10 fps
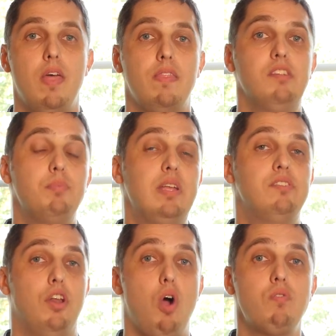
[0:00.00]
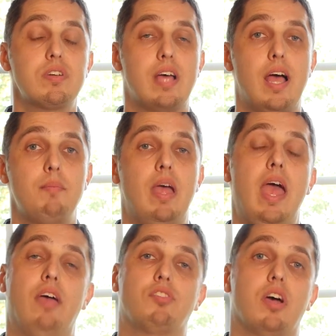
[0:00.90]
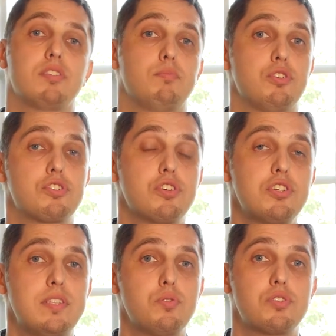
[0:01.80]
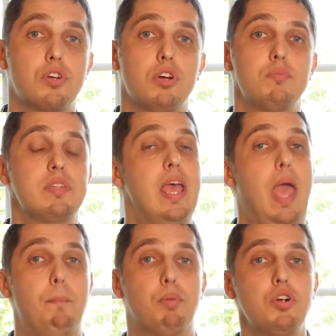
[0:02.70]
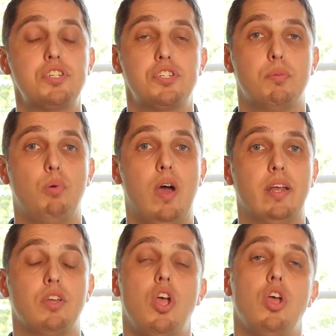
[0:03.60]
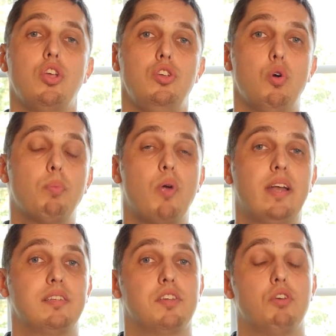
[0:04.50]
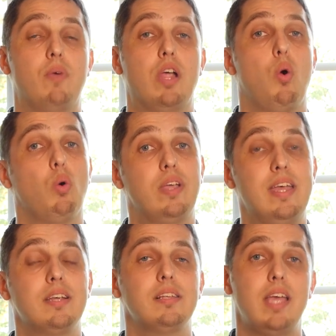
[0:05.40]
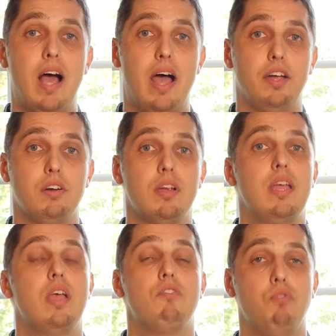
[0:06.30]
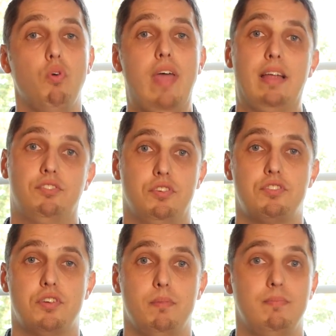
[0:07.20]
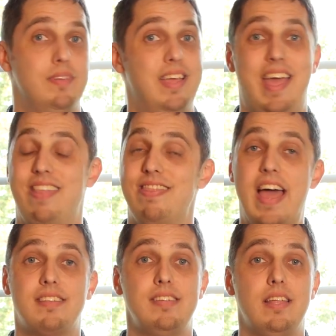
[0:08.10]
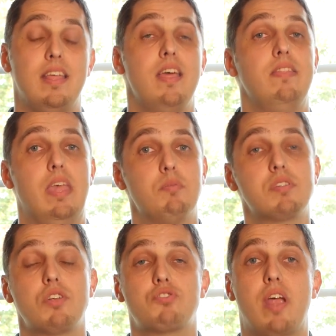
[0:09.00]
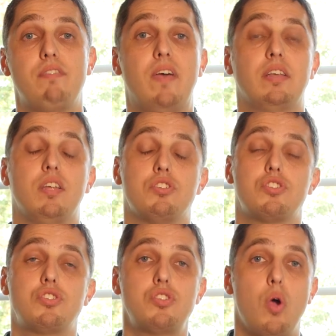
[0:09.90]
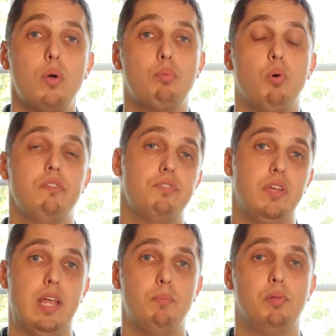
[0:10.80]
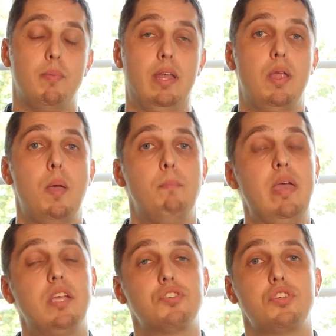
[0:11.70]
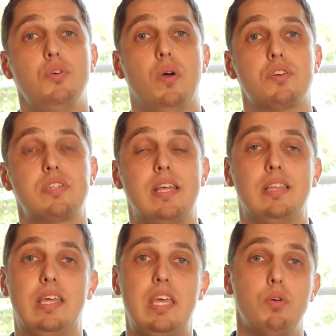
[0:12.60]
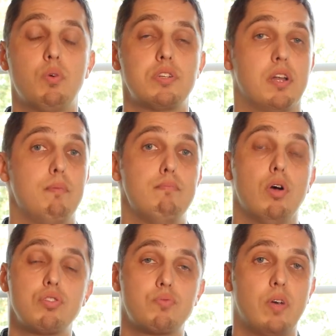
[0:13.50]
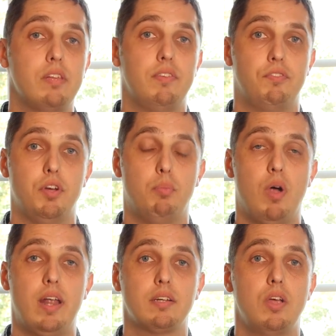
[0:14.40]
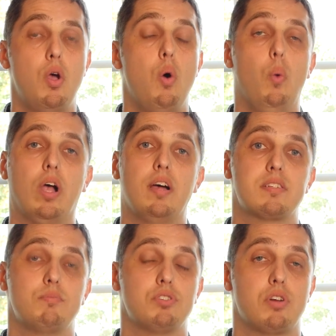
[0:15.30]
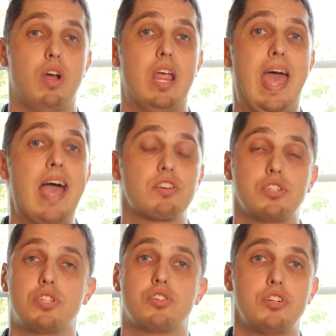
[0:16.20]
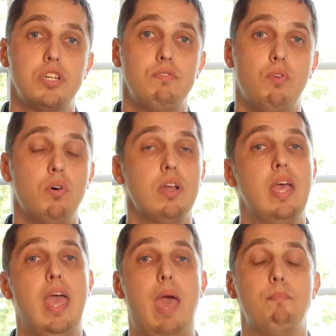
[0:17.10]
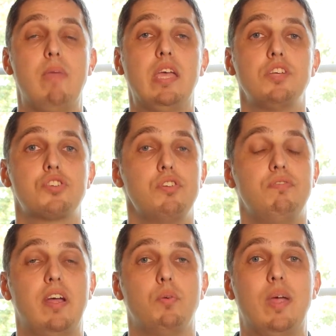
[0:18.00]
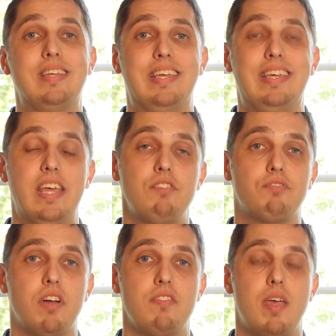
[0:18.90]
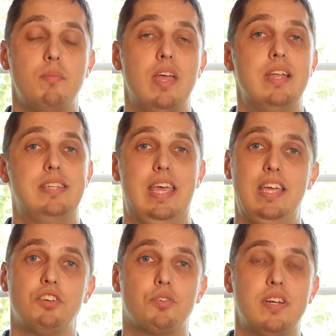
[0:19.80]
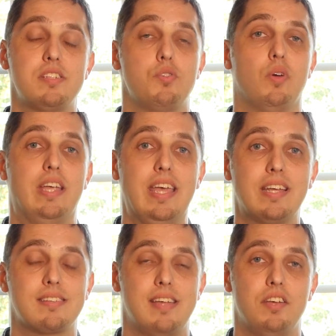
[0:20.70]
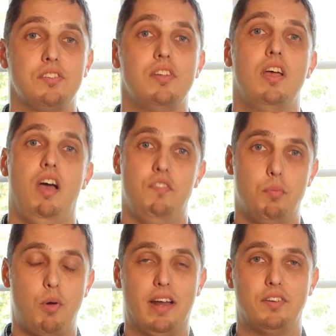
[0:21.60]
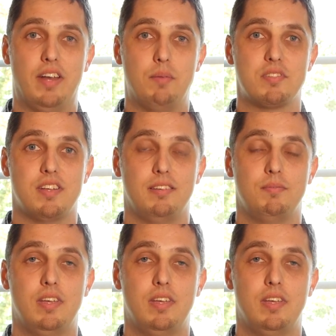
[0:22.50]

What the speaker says: This means that over time, as customers search those terms and purchase your product is going to rank organically higher for that search term. And that's it. The Amazon Trifecta is so important for you to implement, making sure you understand the keywords that are most relevant for your product, what customers are actually searching for, and making sure you find a way to get in front of them to increase the organic sales of your product on Amazon.